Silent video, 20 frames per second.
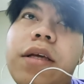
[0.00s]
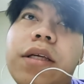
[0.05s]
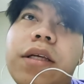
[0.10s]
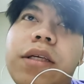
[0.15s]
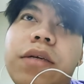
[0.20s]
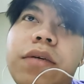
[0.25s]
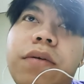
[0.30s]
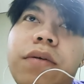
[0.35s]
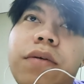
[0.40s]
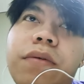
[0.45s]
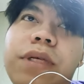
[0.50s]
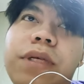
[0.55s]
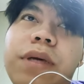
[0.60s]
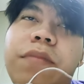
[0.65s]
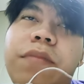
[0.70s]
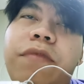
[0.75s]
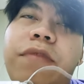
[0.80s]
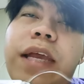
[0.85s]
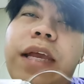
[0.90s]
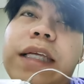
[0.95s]
So
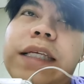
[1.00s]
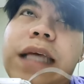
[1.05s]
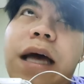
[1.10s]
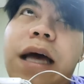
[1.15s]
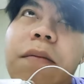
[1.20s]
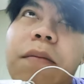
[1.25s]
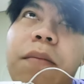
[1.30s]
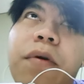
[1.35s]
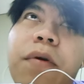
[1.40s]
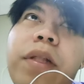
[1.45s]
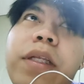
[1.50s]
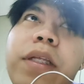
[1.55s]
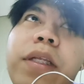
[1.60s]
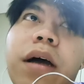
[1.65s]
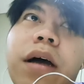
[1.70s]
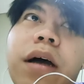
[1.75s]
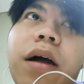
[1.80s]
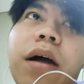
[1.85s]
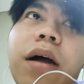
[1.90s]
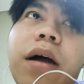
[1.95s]
some of the examples
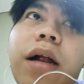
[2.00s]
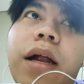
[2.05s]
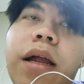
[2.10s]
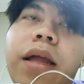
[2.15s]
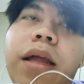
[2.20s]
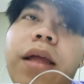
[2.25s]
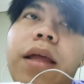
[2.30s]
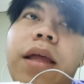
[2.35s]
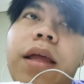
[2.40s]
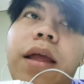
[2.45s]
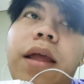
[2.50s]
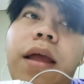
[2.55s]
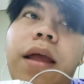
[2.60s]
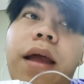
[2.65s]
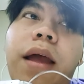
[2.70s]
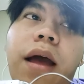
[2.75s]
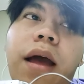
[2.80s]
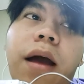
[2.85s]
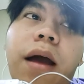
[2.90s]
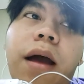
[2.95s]
are
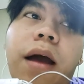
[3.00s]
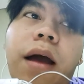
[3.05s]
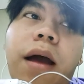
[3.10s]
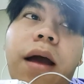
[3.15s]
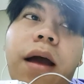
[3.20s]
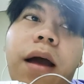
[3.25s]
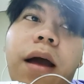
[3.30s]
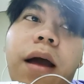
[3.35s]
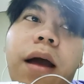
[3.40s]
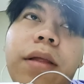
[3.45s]
um,